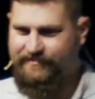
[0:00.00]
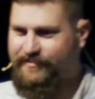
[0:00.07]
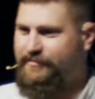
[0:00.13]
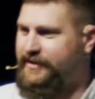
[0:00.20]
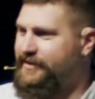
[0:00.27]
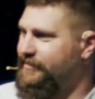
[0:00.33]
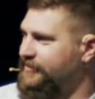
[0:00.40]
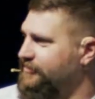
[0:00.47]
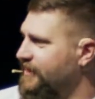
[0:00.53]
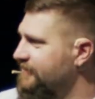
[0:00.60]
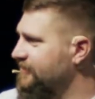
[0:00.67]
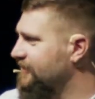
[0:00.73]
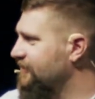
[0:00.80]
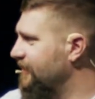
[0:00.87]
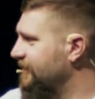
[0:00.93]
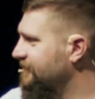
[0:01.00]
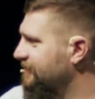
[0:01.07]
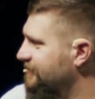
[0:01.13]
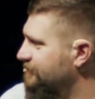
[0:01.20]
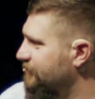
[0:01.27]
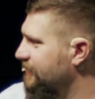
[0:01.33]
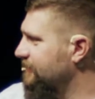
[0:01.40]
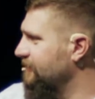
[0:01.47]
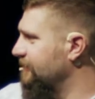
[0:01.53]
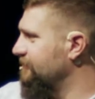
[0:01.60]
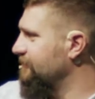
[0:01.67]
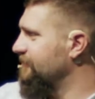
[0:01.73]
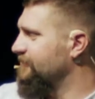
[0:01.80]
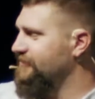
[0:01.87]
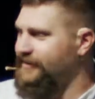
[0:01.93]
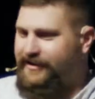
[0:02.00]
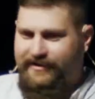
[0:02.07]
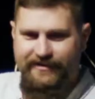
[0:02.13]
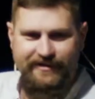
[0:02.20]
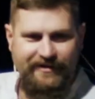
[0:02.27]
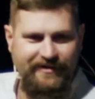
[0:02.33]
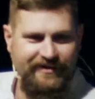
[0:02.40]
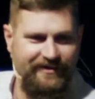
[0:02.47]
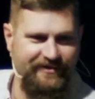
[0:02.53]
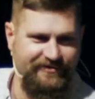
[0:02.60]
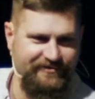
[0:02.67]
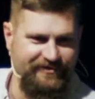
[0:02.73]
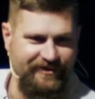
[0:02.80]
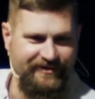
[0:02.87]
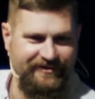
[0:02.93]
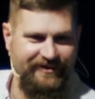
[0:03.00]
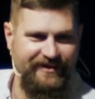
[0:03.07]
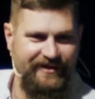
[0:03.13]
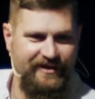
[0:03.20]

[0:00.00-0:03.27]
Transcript: I'm gonna become a driving class inspector after this class. Struck.